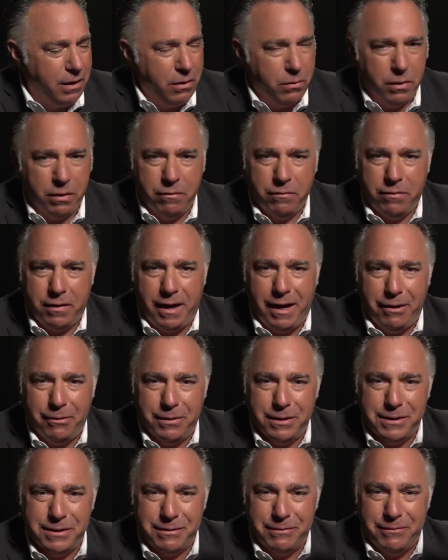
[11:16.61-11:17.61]
with
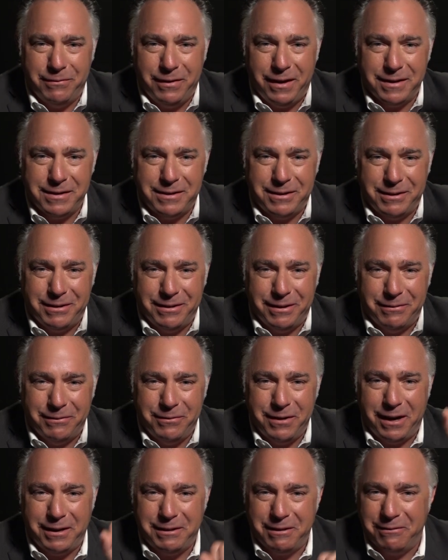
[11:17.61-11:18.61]

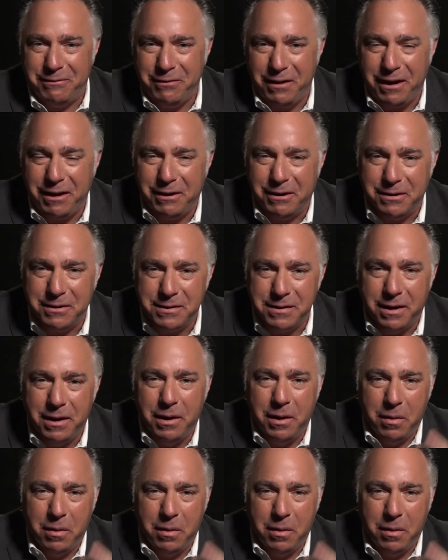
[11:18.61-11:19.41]
virus-infected fingers